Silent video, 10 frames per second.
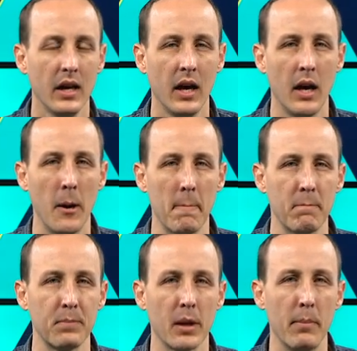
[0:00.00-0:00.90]

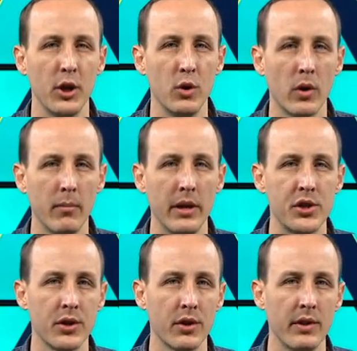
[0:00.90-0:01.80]
um, but you want to make
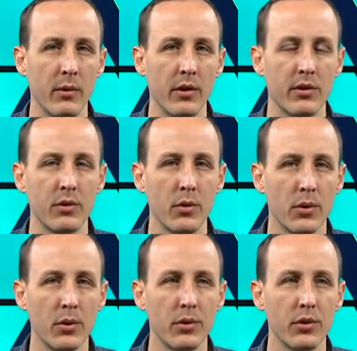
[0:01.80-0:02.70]
sure that with
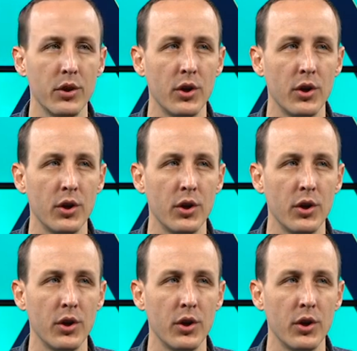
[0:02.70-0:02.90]
Google,